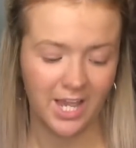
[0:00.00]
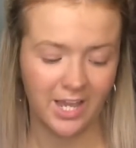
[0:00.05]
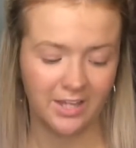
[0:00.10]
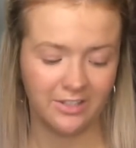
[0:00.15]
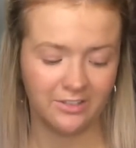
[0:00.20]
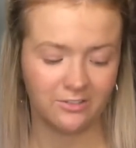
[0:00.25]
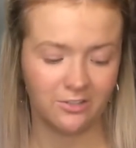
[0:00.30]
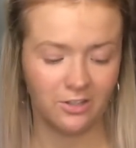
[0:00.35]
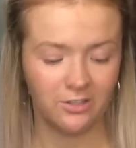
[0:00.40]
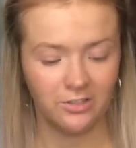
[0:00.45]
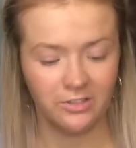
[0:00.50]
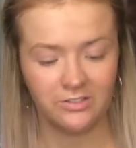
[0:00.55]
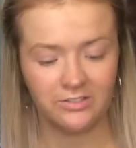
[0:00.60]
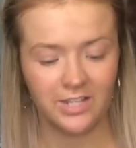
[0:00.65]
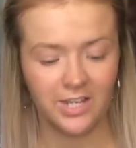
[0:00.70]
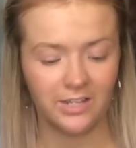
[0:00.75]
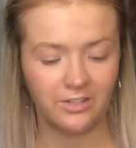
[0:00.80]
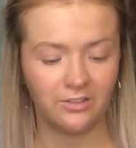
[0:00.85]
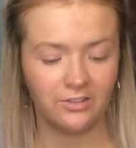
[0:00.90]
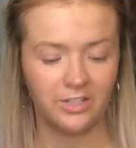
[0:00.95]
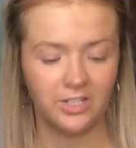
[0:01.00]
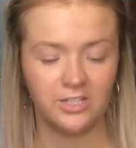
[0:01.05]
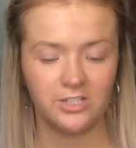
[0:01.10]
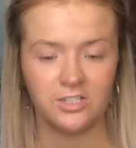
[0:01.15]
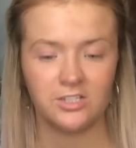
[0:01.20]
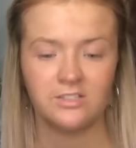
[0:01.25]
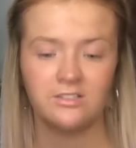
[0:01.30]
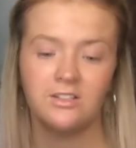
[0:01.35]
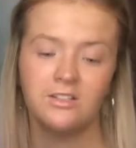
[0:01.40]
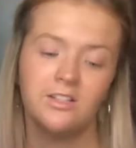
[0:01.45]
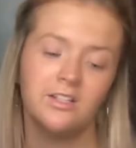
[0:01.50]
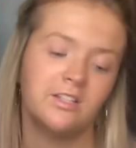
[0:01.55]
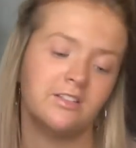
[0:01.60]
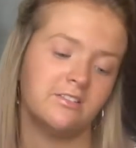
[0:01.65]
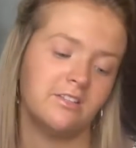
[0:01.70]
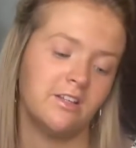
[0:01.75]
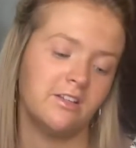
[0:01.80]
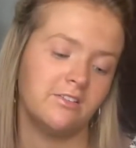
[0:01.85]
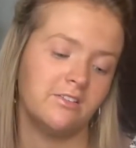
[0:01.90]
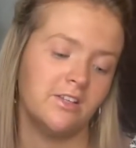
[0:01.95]
And it's got a little tag on it, just it
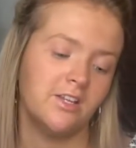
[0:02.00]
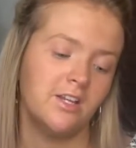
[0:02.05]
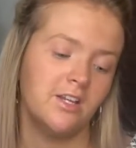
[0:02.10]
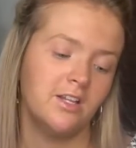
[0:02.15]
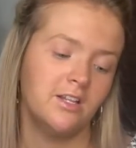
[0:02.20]
says,